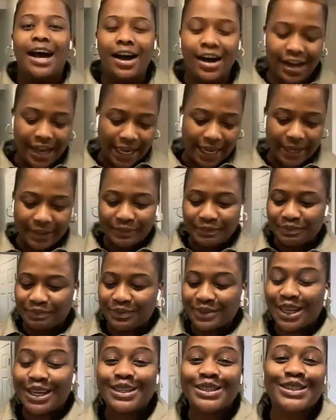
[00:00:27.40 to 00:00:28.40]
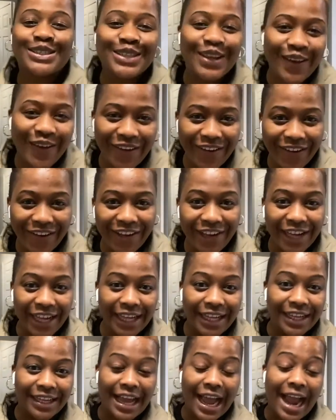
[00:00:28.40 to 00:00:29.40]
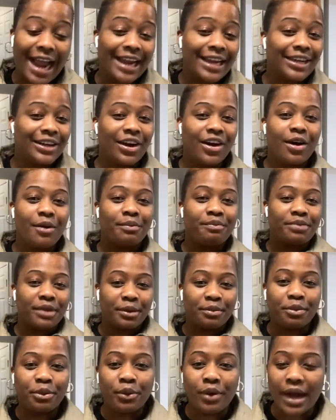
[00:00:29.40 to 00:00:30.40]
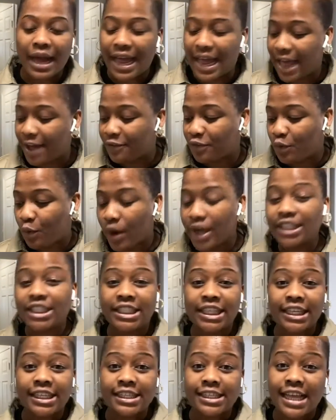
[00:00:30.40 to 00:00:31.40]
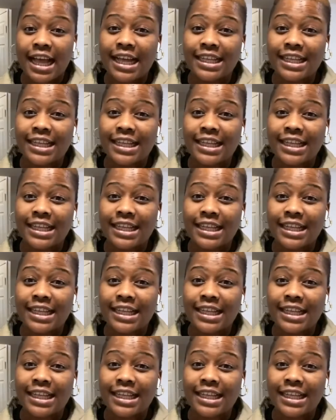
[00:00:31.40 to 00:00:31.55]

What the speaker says: Okay, so I know people have questions,